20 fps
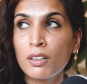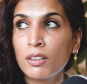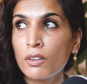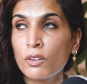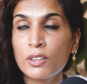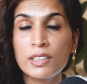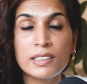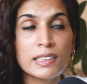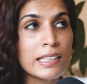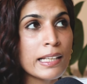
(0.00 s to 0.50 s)

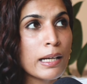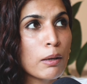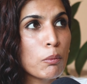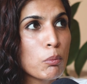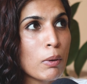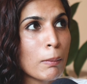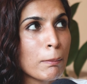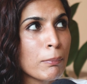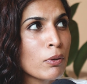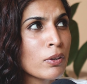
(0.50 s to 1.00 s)
Honestly, at
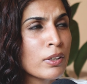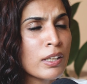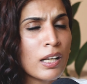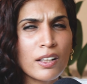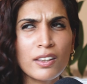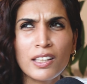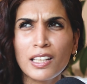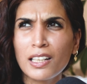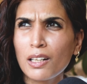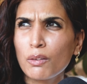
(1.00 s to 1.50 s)
one point,
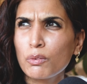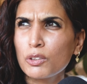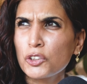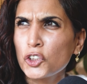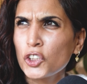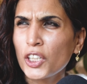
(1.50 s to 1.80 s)
I think I was